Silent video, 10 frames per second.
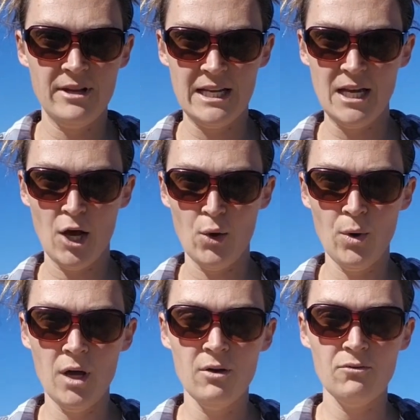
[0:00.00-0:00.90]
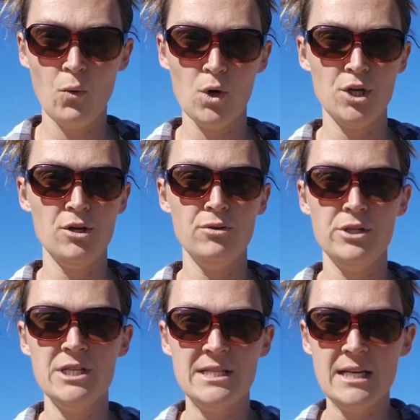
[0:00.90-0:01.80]
video for you
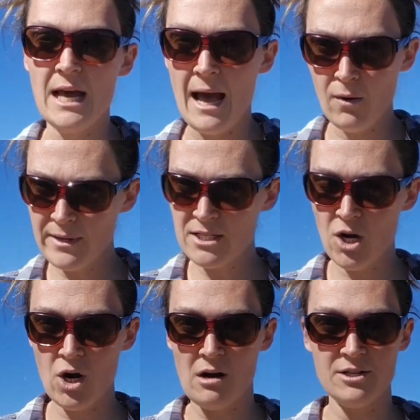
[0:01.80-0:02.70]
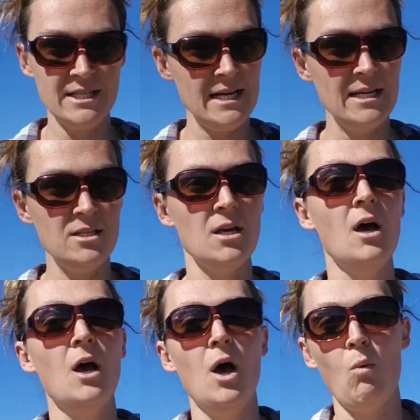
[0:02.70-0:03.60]
to see how we start our seeds,
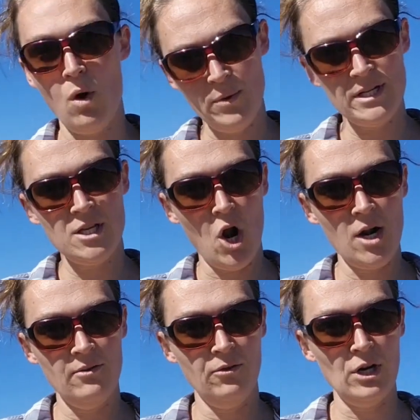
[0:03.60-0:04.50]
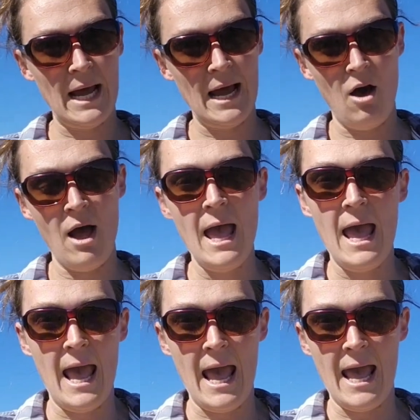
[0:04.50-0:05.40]
what we started for now,
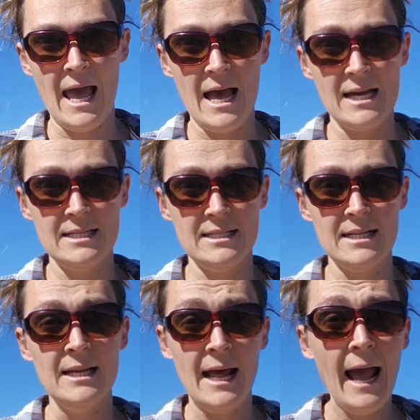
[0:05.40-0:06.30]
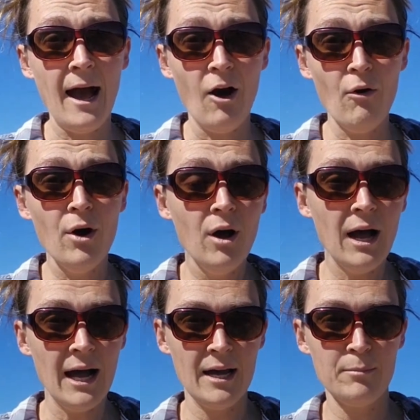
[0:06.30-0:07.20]
and now
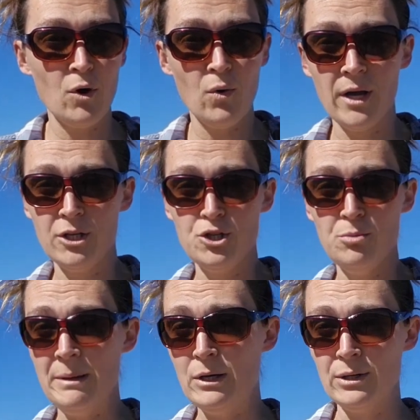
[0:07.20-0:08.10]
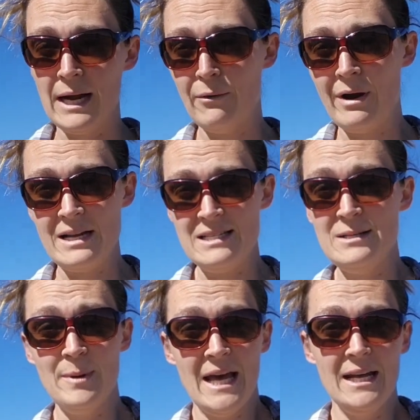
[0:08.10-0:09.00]
I'm going to build a
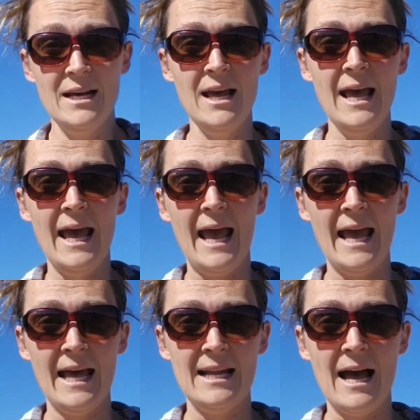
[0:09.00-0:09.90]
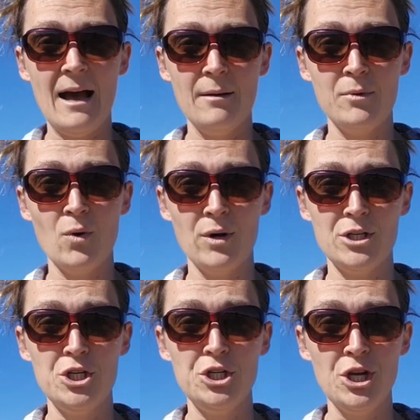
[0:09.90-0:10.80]
raised bed and I'm going
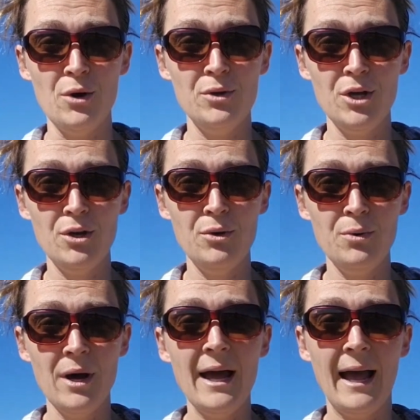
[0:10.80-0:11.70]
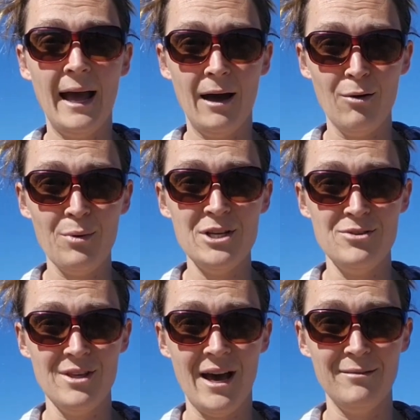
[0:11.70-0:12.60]
to show you how we
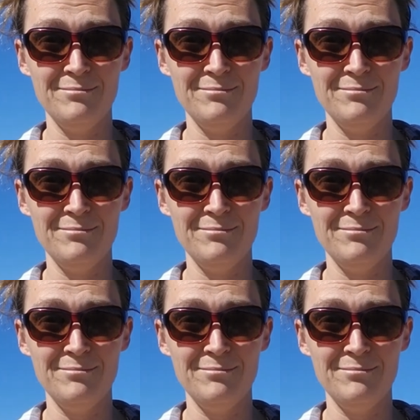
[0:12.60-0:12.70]
do that.